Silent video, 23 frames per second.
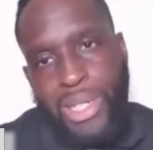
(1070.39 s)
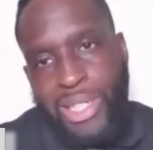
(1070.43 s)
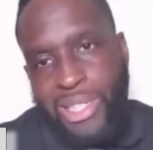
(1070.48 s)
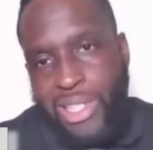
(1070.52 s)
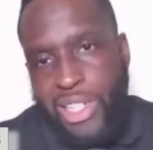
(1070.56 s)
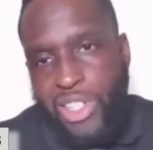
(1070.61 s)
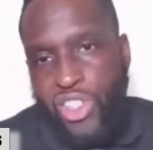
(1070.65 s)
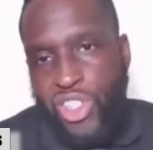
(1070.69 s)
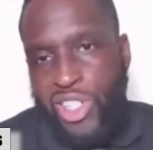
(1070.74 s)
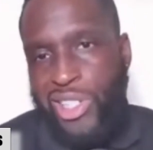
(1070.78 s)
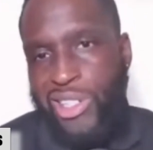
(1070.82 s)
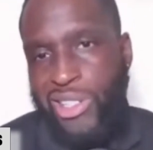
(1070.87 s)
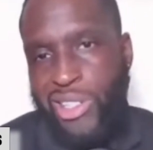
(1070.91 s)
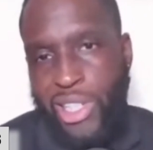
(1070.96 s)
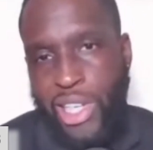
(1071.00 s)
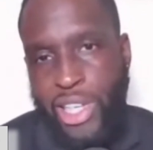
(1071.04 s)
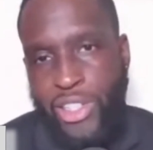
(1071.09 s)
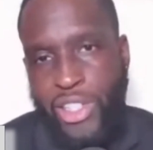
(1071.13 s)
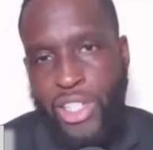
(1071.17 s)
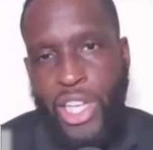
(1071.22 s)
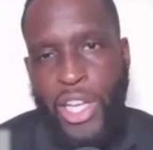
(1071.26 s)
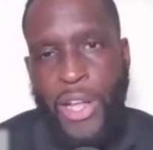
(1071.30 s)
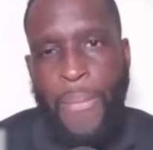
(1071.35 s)
But essentially, he
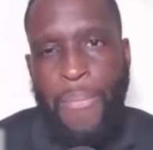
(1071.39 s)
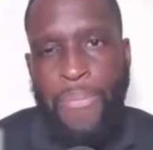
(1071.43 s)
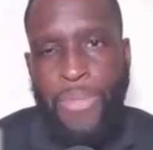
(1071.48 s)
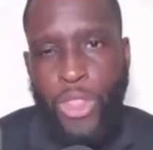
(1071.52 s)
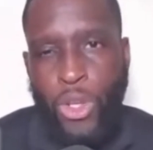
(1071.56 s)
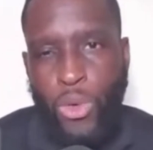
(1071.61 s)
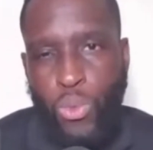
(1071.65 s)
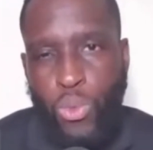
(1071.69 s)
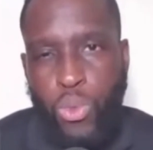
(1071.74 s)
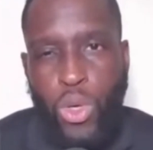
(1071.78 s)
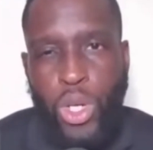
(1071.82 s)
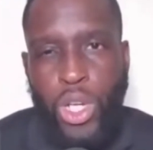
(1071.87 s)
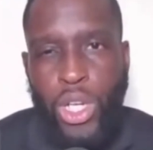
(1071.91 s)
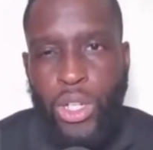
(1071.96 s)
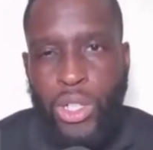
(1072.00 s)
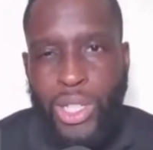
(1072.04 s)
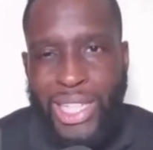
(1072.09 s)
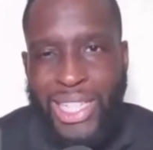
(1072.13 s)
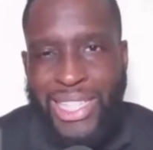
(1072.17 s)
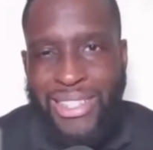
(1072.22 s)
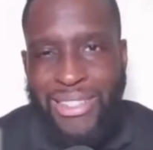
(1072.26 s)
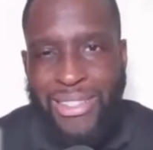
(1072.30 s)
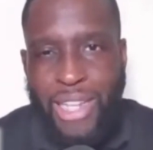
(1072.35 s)
says the
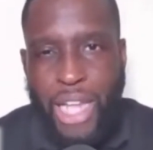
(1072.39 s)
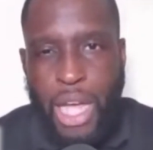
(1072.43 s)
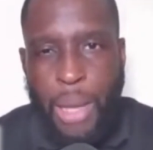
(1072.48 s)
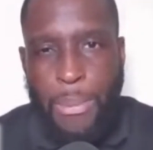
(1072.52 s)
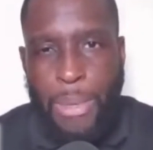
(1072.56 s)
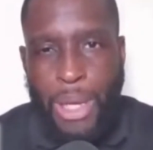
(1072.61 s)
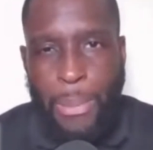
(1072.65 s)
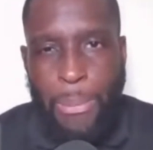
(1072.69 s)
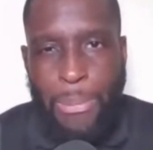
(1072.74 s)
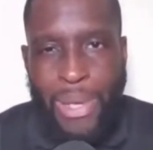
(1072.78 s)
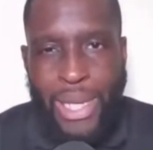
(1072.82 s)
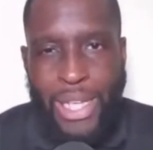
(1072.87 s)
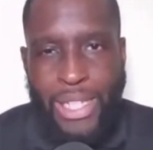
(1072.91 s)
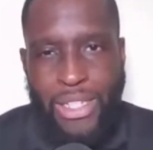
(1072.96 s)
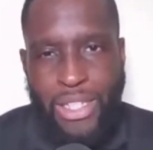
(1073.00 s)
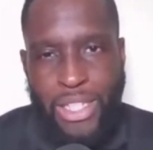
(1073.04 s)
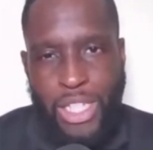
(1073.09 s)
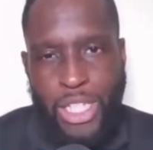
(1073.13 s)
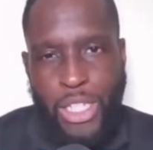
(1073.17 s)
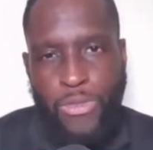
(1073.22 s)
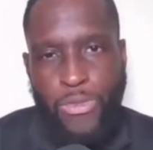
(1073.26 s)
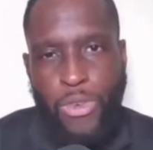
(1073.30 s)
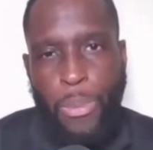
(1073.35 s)
real Islamic
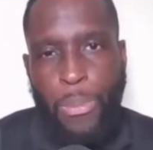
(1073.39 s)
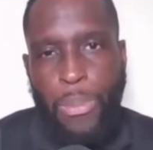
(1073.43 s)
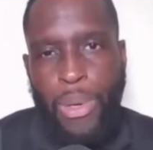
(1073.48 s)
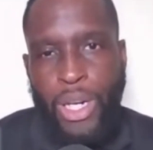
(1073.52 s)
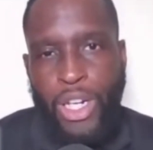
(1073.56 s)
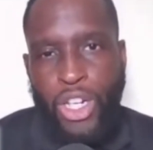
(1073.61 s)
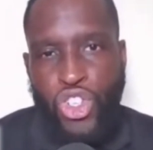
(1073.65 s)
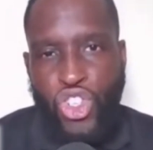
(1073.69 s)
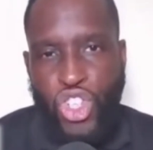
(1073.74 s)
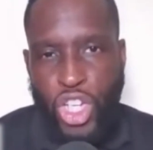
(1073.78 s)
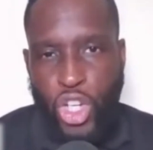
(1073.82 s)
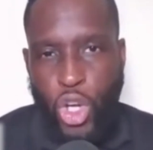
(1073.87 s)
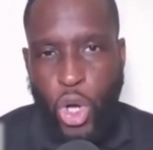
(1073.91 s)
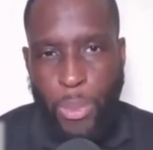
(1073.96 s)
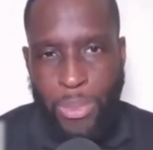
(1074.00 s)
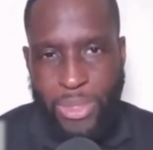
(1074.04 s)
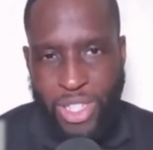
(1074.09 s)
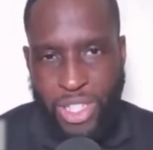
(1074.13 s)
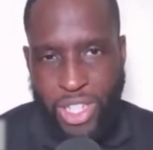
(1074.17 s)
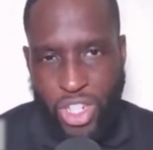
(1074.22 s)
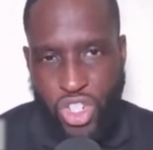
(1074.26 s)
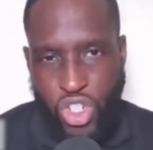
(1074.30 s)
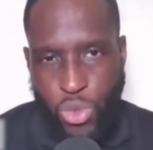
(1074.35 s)
basis for punishing
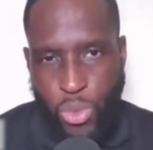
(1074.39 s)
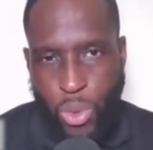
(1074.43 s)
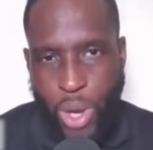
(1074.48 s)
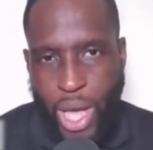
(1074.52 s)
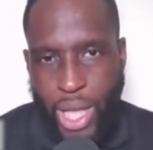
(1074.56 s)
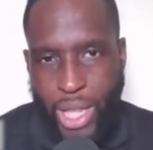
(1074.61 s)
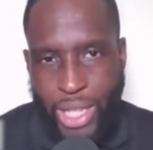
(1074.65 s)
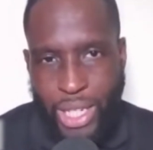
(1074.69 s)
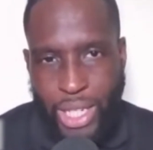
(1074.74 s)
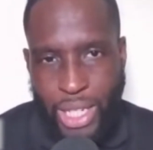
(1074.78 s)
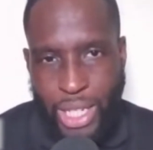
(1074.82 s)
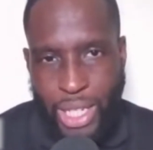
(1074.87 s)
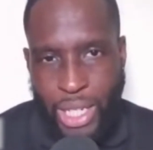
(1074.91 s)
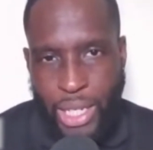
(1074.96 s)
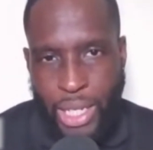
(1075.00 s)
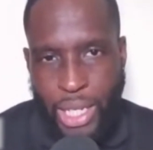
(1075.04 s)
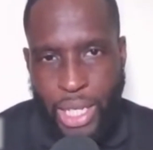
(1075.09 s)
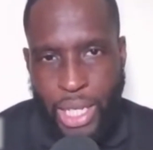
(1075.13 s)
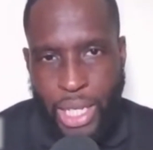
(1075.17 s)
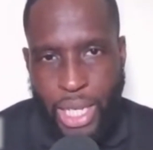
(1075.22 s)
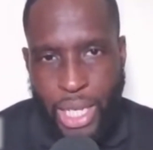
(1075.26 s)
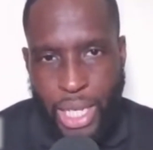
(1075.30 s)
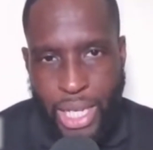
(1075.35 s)
homosexuality
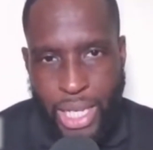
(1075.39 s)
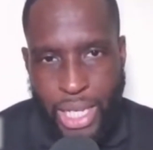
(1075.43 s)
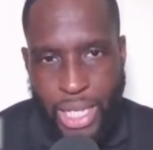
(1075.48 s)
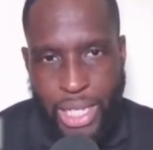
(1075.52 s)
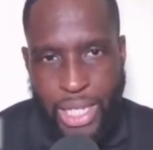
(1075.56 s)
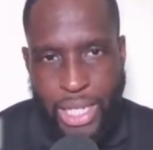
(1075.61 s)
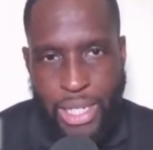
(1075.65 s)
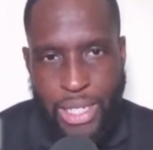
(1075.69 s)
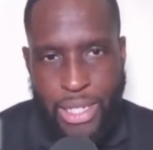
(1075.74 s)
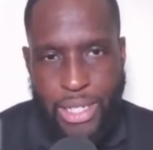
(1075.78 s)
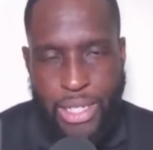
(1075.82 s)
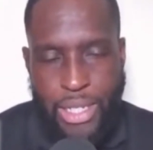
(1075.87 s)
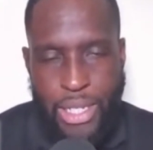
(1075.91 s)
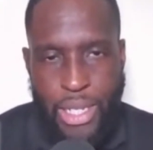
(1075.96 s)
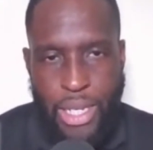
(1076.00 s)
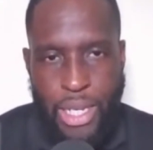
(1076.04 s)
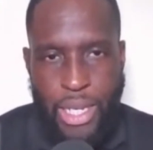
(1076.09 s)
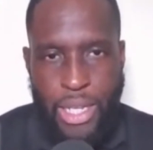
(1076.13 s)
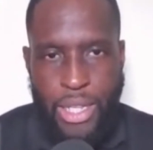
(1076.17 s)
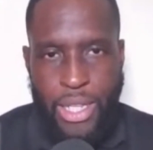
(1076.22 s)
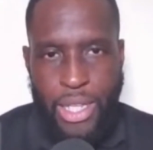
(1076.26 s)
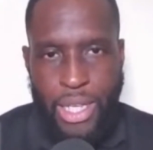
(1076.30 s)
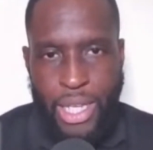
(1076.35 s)
is
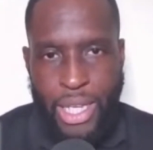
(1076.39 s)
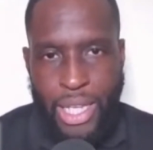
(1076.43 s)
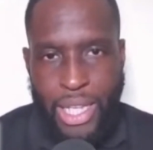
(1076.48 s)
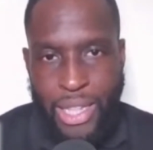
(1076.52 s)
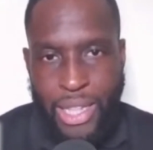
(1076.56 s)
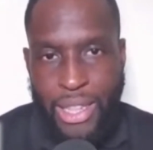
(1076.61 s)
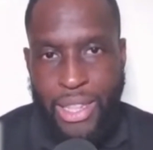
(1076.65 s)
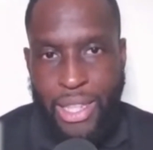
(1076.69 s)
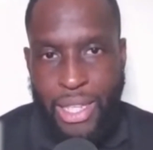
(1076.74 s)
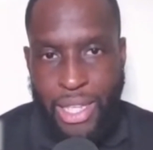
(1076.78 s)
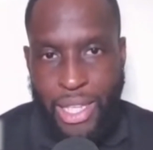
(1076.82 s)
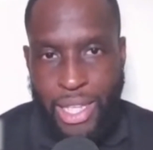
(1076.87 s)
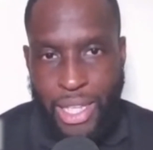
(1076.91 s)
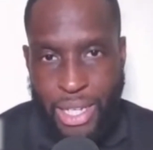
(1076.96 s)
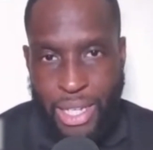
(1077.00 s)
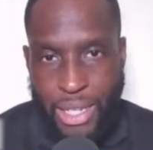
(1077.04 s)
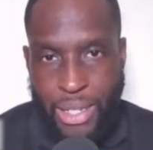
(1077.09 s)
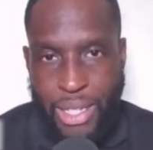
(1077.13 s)
in